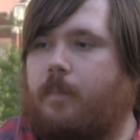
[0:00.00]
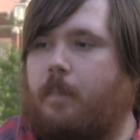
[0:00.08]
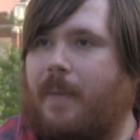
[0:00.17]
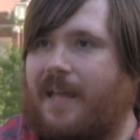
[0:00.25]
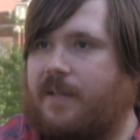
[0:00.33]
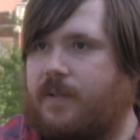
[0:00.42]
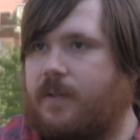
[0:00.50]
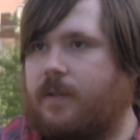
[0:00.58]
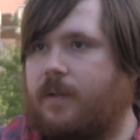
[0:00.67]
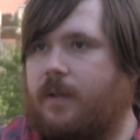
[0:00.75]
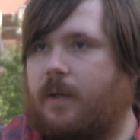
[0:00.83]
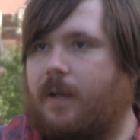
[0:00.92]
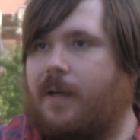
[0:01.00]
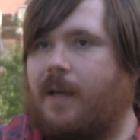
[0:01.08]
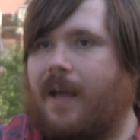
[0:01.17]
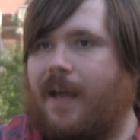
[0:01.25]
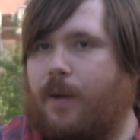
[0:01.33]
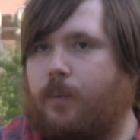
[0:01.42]
bent,
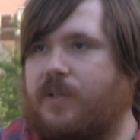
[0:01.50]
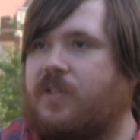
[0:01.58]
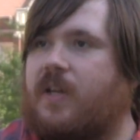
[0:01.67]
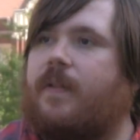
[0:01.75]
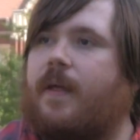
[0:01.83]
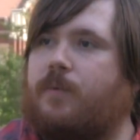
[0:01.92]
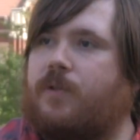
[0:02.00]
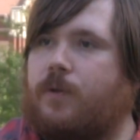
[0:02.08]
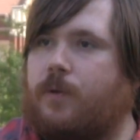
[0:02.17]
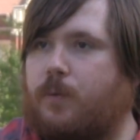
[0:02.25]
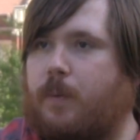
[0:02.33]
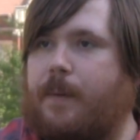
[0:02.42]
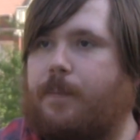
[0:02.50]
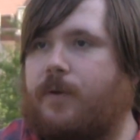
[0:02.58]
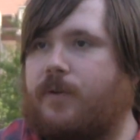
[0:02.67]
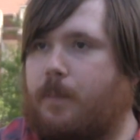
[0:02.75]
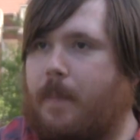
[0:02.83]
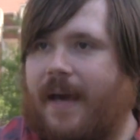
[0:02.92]
and we send them to
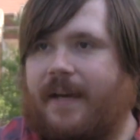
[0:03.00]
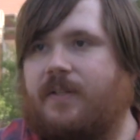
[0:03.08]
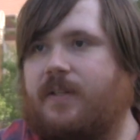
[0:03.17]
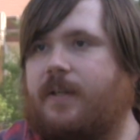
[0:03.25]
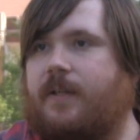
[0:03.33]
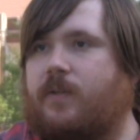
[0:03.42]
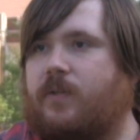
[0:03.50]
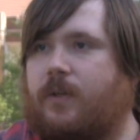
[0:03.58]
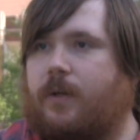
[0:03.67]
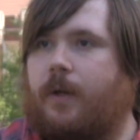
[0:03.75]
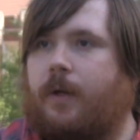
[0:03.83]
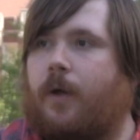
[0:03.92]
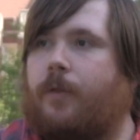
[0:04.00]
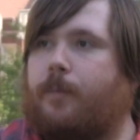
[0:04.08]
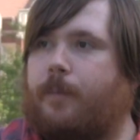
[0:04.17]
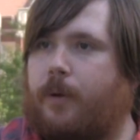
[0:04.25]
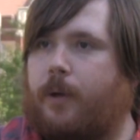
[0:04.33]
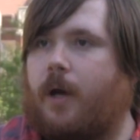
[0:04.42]
newspapers and magazines and
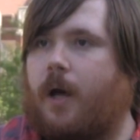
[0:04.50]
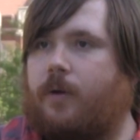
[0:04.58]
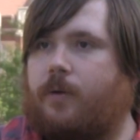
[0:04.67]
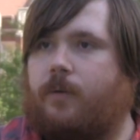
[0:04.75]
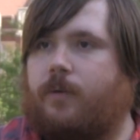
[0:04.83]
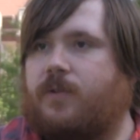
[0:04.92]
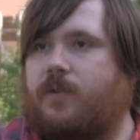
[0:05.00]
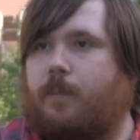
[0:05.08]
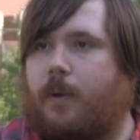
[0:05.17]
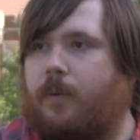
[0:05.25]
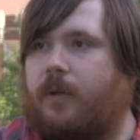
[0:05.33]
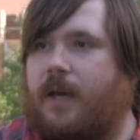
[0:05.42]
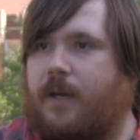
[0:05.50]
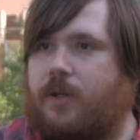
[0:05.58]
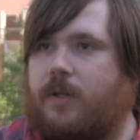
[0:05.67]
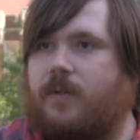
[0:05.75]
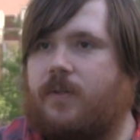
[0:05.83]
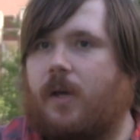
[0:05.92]
other periodicals and
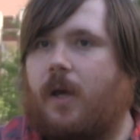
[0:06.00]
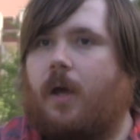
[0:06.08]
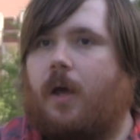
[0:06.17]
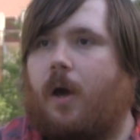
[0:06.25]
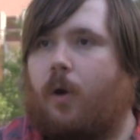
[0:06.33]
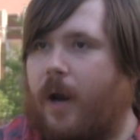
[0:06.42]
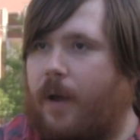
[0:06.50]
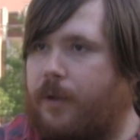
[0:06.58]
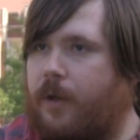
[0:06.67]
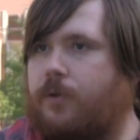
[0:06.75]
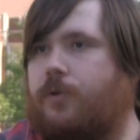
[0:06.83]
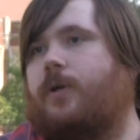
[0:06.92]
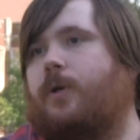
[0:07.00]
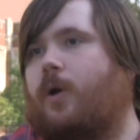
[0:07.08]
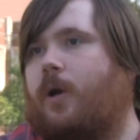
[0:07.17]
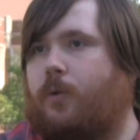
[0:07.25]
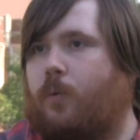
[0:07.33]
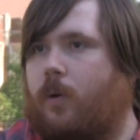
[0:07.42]
publications around the country and
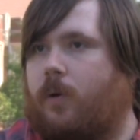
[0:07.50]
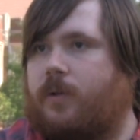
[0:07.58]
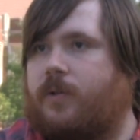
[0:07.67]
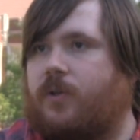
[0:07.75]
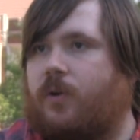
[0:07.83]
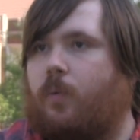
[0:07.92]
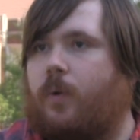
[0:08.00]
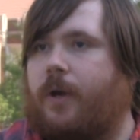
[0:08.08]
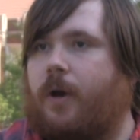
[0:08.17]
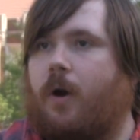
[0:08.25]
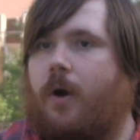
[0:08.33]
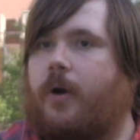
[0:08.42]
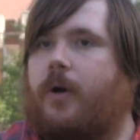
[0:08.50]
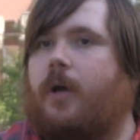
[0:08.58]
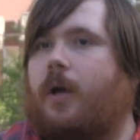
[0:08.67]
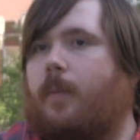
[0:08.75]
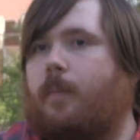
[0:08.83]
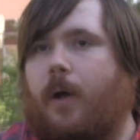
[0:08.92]
around the world. So we are
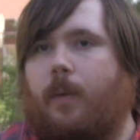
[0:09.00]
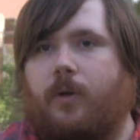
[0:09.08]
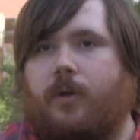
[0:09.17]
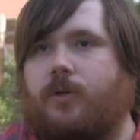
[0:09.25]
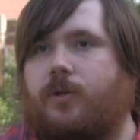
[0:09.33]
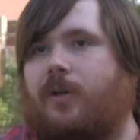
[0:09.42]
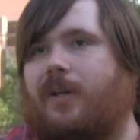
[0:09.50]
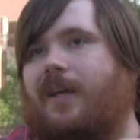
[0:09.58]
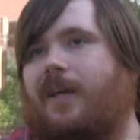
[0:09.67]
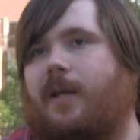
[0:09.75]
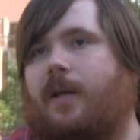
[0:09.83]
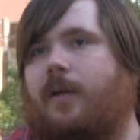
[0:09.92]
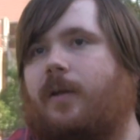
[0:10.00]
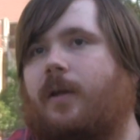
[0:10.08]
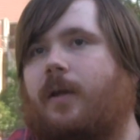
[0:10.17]
published in